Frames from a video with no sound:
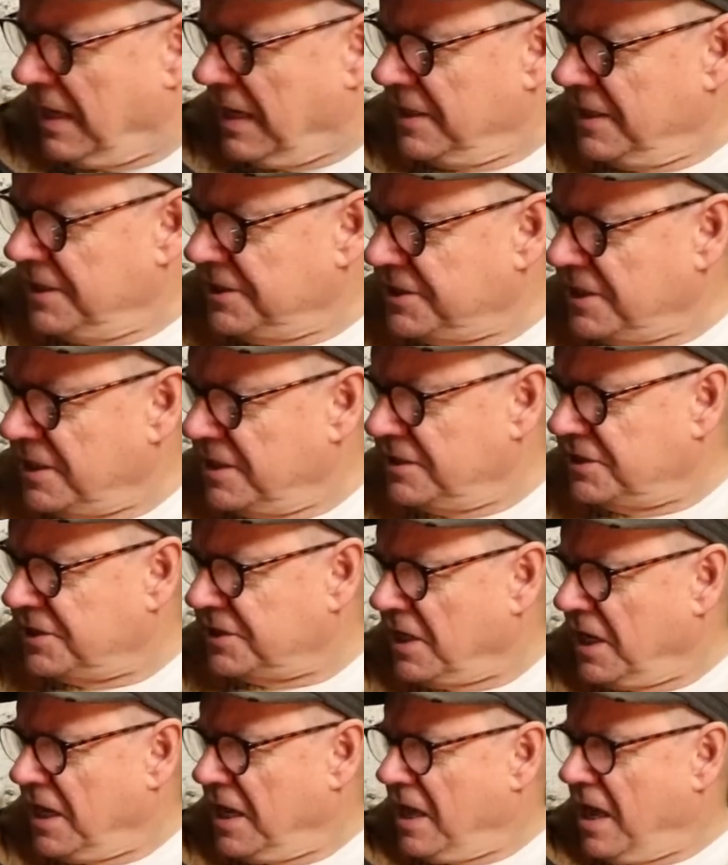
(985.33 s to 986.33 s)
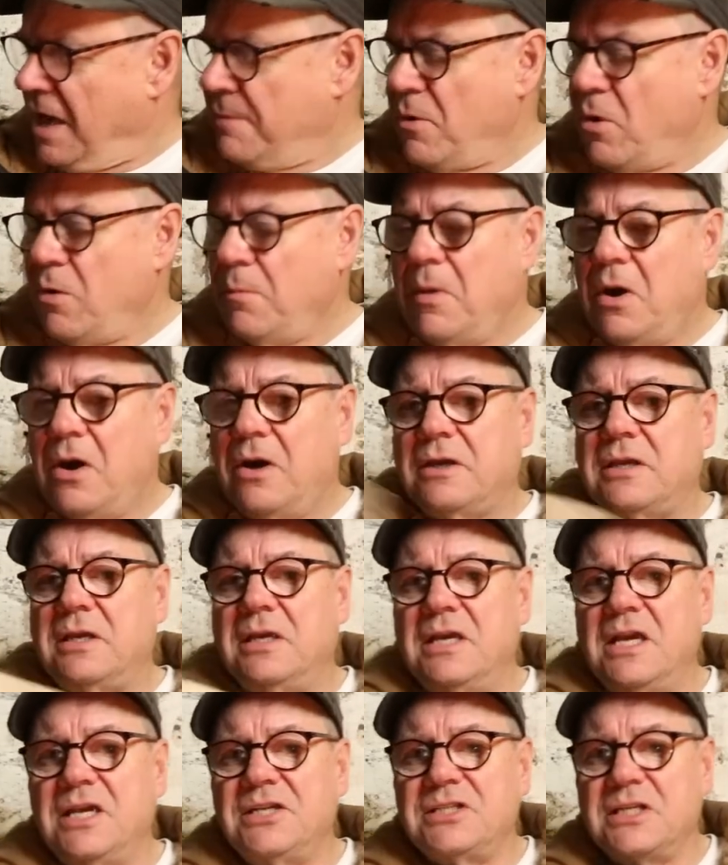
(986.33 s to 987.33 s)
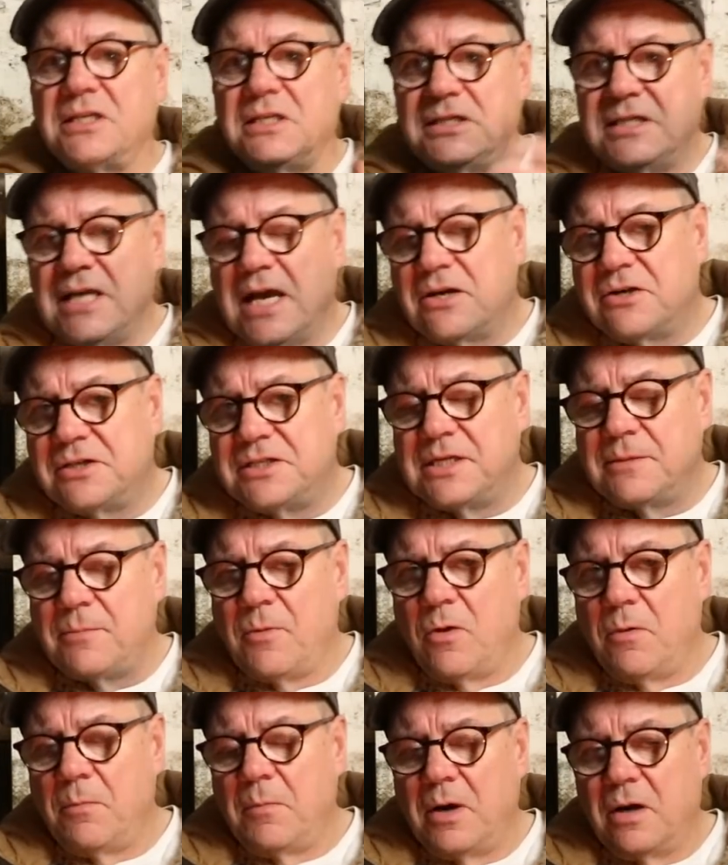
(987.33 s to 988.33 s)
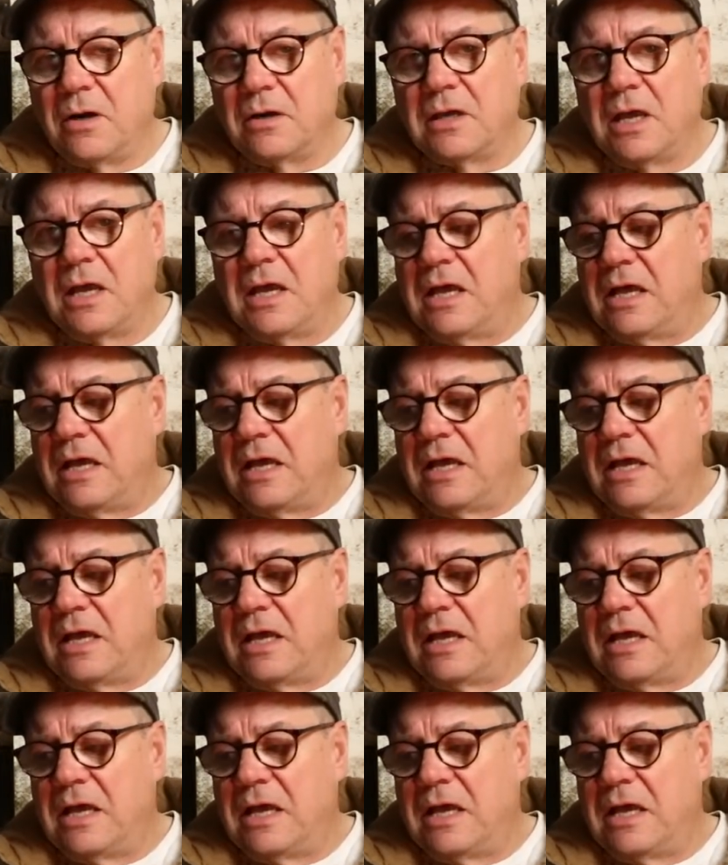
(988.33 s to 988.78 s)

This is a malt mark. It's an integrity malt mark.